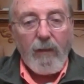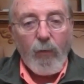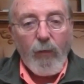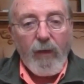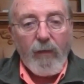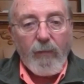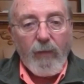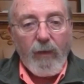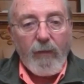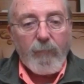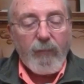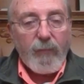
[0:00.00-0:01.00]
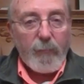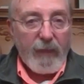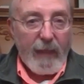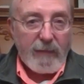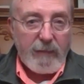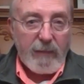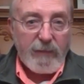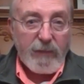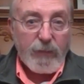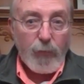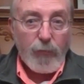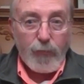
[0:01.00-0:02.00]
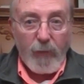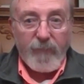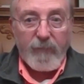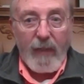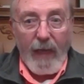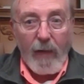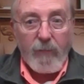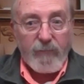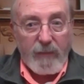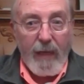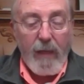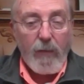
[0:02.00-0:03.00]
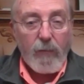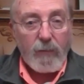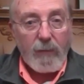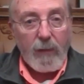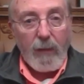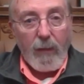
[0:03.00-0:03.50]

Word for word: where Black citizens were driven out of town